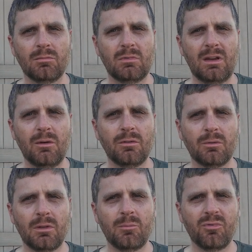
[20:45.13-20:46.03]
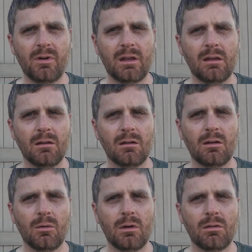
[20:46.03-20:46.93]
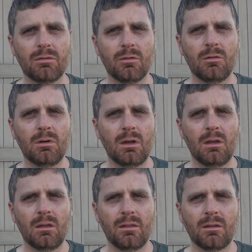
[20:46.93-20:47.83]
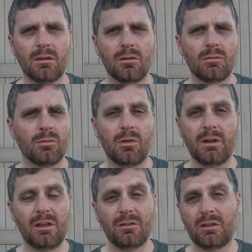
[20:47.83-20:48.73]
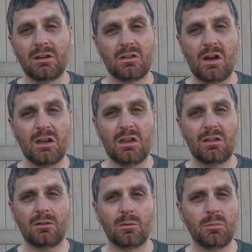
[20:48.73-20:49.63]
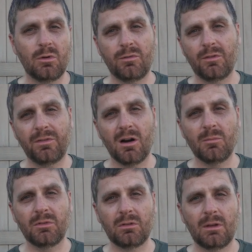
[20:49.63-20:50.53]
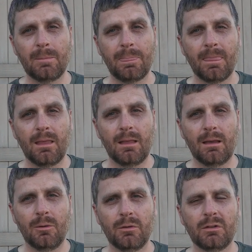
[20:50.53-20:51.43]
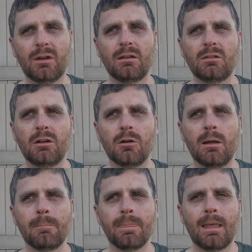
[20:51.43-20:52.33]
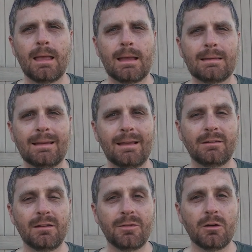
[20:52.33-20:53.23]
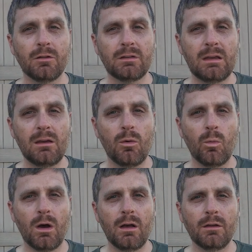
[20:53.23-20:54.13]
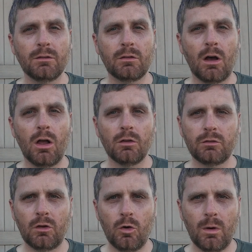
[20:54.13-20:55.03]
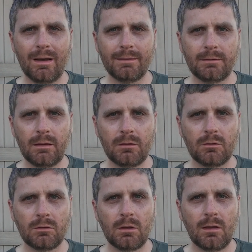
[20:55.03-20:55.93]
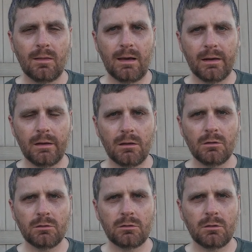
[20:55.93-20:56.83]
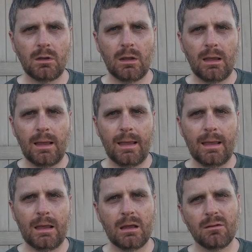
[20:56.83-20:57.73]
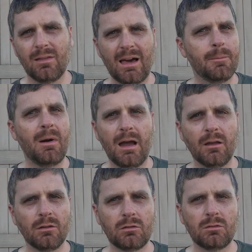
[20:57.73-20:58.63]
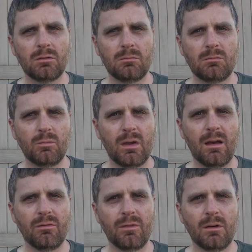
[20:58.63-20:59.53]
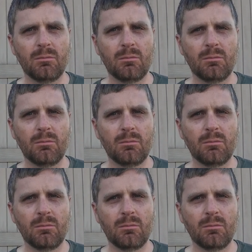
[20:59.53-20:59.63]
today was really pretty, going through the rolling hills of Kentucky and some beautiful farms. It was a nice scenery. Today's difficulty was also a 6. A lot of hills and a lot of miles. We have